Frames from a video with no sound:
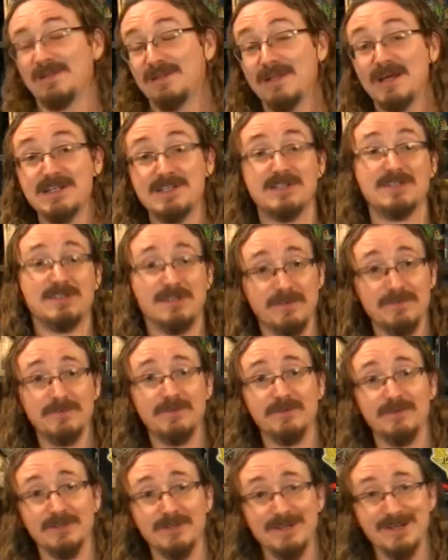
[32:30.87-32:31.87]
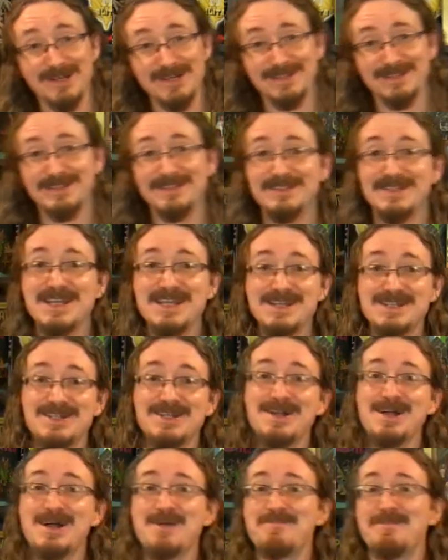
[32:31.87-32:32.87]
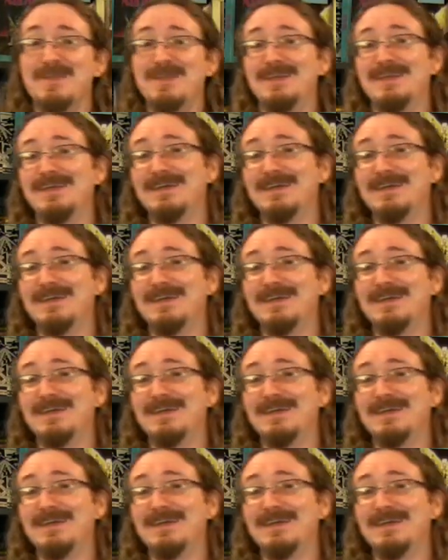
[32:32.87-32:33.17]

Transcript: lots of stuff going on at the day job